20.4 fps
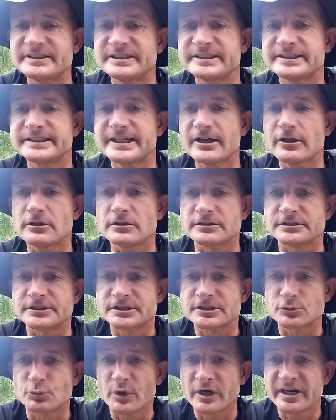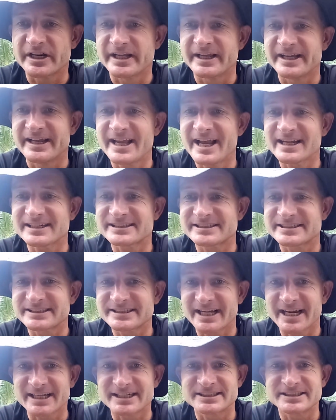cells where the
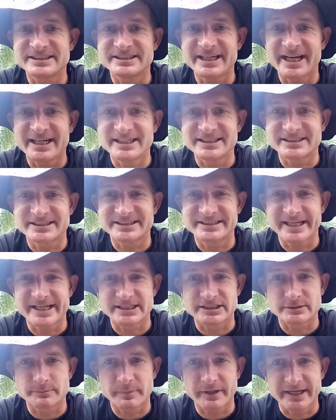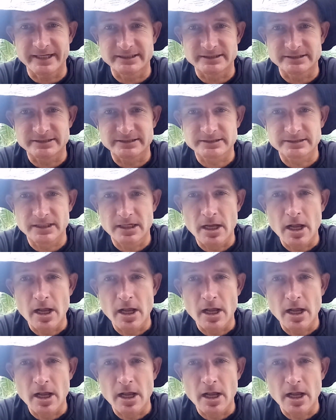gas exchange takes place.